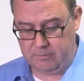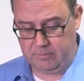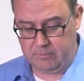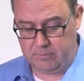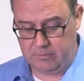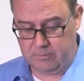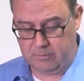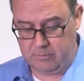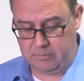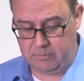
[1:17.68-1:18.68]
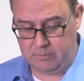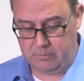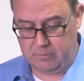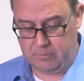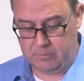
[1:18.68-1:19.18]

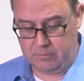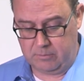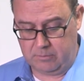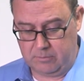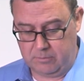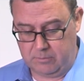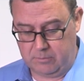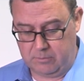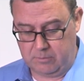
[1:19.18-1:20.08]
(silence)